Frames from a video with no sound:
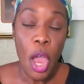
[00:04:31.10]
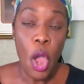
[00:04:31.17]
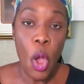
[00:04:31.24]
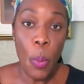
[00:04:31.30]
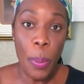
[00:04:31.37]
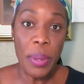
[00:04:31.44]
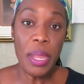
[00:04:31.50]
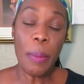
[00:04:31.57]

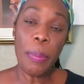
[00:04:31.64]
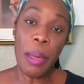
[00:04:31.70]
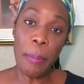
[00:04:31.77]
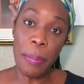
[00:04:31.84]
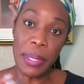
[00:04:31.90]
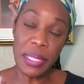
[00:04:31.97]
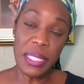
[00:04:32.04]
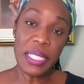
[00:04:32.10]
Open up a
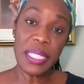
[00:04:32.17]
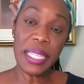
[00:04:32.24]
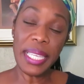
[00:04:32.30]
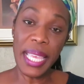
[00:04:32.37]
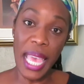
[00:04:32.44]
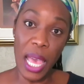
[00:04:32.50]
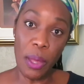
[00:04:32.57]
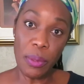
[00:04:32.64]
business
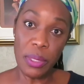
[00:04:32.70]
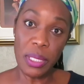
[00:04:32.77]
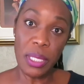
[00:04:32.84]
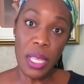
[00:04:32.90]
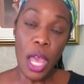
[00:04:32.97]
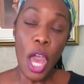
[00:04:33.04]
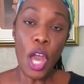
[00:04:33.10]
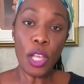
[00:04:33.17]
account,
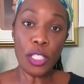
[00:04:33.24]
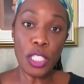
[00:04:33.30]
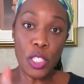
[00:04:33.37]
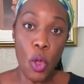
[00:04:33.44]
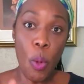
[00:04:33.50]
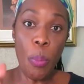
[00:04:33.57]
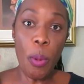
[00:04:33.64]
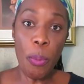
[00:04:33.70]
a
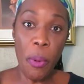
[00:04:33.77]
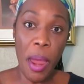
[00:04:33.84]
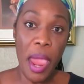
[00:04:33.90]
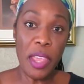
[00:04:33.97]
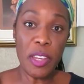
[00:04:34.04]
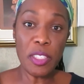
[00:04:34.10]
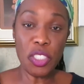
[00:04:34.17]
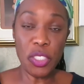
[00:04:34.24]
sole
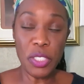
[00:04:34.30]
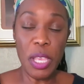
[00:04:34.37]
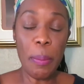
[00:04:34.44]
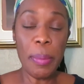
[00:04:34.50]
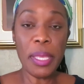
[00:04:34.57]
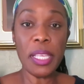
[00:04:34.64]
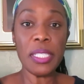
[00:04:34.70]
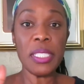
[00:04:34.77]

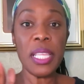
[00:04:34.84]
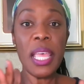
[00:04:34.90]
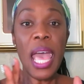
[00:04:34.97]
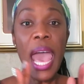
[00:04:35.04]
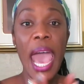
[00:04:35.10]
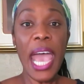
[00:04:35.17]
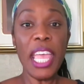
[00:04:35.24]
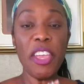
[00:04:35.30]
proprietorship, because
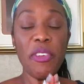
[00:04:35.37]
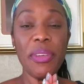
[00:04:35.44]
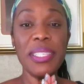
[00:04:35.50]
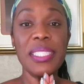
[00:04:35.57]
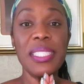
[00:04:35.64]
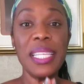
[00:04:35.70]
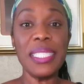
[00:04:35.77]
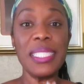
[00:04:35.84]

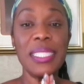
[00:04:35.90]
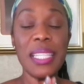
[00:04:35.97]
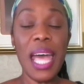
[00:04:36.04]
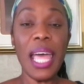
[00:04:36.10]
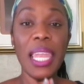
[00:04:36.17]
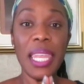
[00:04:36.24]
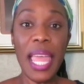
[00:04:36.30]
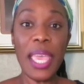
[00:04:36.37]
IRS does
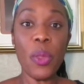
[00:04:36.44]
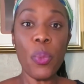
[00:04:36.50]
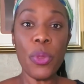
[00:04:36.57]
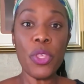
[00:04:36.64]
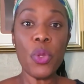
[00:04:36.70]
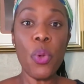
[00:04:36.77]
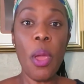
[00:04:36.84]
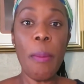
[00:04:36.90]
not like
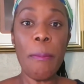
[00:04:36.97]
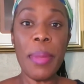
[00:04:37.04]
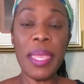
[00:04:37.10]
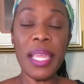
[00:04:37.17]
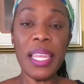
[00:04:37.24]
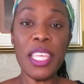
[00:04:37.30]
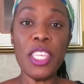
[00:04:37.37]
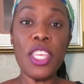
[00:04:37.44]
when you are
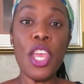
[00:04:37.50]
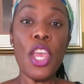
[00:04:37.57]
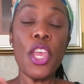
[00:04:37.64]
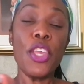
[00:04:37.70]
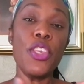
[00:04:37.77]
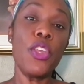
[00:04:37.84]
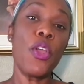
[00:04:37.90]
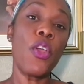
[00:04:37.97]
mingling
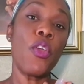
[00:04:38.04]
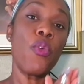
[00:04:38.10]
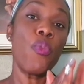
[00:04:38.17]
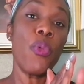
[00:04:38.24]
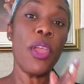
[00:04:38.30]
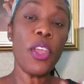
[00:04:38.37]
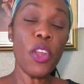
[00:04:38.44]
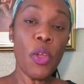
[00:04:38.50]
your
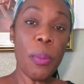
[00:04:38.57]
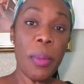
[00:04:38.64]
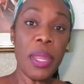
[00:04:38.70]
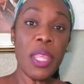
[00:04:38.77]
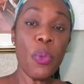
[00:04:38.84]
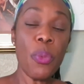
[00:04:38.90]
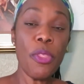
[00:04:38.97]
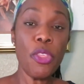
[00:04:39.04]
regular
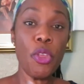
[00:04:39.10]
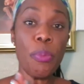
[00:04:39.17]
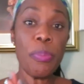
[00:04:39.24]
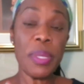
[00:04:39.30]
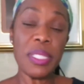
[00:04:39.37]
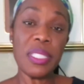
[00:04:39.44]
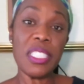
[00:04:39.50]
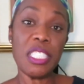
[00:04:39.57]
money with your
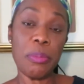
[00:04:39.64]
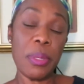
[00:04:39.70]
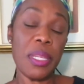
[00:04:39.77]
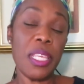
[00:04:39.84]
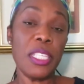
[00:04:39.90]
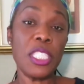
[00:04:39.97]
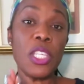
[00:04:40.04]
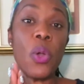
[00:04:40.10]
business
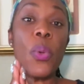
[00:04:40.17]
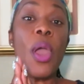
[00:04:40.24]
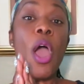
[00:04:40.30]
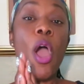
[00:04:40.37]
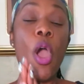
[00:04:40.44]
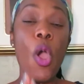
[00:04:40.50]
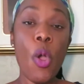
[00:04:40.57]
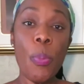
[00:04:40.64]
money. So
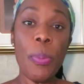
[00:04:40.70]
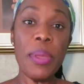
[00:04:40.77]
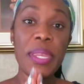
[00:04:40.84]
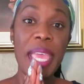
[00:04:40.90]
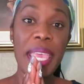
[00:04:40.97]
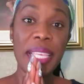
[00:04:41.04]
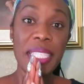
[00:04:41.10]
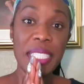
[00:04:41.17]

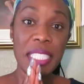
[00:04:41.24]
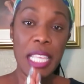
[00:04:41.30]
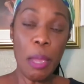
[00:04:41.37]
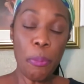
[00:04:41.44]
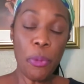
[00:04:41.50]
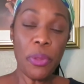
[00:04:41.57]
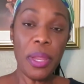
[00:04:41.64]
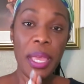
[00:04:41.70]
open a
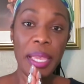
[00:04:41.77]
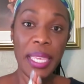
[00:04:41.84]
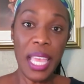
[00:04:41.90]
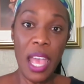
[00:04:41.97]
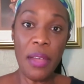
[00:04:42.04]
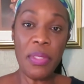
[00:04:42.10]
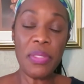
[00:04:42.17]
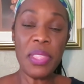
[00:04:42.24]
separate
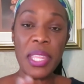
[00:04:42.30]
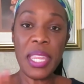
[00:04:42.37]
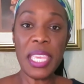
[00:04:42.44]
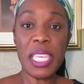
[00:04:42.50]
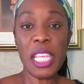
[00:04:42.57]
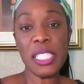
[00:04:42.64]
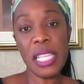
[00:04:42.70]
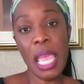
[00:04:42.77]
account, and then
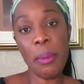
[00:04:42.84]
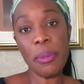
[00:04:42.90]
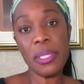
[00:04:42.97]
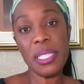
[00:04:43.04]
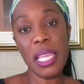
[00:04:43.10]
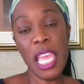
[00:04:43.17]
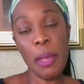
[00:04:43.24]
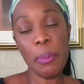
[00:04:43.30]
it is able
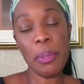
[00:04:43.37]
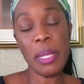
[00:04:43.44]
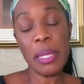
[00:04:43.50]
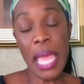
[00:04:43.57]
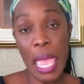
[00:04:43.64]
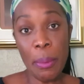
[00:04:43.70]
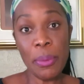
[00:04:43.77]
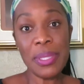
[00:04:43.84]

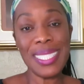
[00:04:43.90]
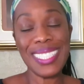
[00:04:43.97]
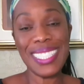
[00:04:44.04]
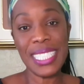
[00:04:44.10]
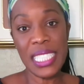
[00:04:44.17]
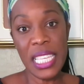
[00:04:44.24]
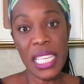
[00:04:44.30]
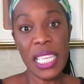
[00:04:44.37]
to
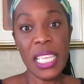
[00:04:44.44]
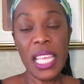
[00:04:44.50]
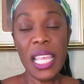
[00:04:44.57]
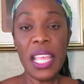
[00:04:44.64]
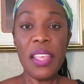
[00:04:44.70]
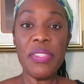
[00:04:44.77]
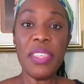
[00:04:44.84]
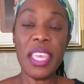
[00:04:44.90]
see
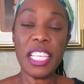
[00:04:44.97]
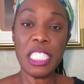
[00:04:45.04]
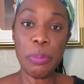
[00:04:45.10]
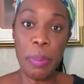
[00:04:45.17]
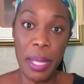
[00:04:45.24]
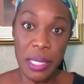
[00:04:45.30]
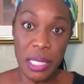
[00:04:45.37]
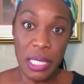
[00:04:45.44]
the
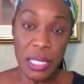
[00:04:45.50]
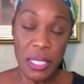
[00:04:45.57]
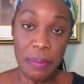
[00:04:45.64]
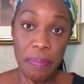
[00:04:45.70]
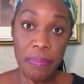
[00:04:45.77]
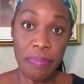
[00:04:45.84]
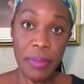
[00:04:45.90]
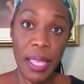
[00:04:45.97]
expenses.
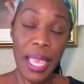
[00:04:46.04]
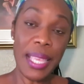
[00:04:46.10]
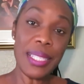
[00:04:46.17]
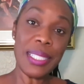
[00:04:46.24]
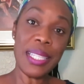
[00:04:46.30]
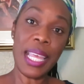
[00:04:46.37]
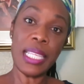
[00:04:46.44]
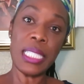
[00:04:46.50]

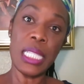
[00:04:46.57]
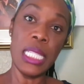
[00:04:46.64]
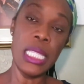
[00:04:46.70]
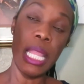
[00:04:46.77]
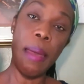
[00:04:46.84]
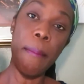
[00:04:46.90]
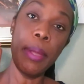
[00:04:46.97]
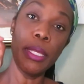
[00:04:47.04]
Okay, that's
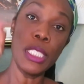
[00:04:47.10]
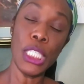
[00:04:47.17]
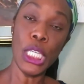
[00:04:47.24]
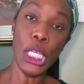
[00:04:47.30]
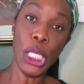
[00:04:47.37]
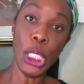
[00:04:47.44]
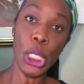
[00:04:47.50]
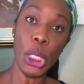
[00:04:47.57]
number
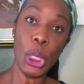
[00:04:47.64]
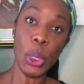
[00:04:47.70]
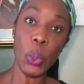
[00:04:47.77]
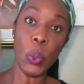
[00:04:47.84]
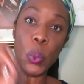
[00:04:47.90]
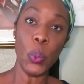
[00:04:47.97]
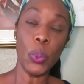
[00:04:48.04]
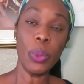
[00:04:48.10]

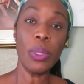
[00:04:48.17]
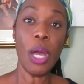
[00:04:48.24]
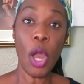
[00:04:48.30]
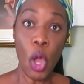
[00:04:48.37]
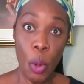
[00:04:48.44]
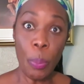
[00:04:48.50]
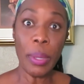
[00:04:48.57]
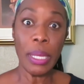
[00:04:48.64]
2.
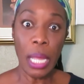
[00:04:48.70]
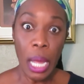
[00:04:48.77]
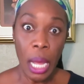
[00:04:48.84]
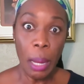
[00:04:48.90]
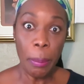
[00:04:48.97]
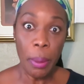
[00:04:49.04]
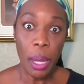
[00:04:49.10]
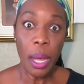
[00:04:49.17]
Open
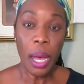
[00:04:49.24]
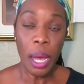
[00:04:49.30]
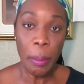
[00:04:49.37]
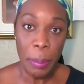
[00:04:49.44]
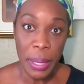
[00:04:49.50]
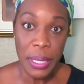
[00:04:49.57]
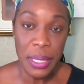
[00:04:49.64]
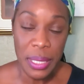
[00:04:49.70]
up
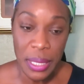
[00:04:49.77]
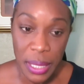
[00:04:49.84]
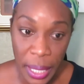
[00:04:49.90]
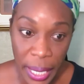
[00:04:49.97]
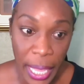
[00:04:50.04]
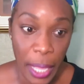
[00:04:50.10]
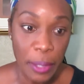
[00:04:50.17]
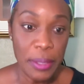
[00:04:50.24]
a business
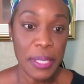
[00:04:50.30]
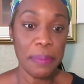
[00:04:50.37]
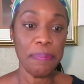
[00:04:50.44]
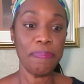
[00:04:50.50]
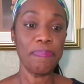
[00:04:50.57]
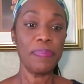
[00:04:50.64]
account.